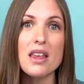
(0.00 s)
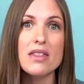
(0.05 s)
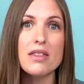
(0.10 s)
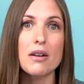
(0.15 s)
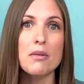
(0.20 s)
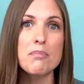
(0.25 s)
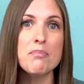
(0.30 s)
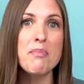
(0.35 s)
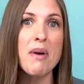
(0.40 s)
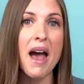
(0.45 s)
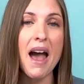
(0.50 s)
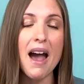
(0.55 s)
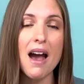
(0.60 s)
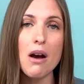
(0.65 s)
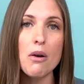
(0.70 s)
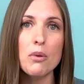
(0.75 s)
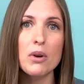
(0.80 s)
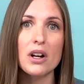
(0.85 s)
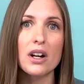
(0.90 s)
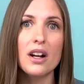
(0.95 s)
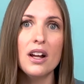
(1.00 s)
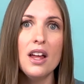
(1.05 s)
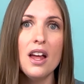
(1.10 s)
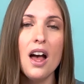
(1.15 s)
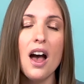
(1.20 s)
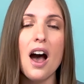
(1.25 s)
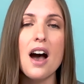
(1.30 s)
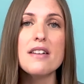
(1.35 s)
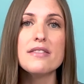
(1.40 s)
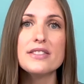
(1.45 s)
the power
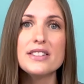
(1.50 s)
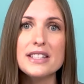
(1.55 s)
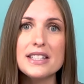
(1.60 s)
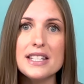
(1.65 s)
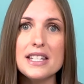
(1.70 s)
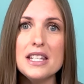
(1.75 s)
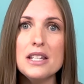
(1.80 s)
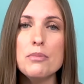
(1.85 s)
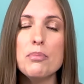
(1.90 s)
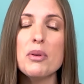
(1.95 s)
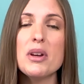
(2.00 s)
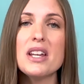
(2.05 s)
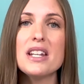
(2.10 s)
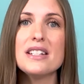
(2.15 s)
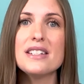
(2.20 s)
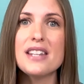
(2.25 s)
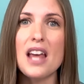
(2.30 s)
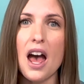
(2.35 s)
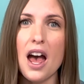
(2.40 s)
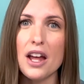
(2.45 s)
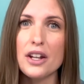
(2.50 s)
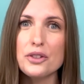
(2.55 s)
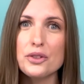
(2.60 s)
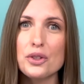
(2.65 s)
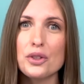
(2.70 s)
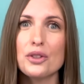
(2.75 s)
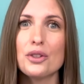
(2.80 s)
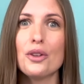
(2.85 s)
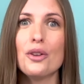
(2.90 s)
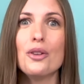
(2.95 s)
of deep,
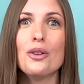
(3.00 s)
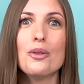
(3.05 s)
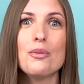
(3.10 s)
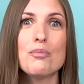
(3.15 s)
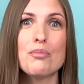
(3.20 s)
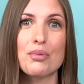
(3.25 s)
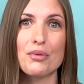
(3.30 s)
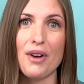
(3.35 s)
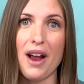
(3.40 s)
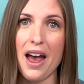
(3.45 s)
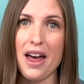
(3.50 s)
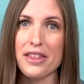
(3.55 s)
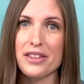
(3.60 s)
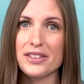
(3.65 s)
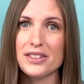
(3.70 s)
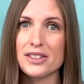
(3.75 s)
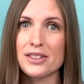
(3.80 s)
intentional breaths.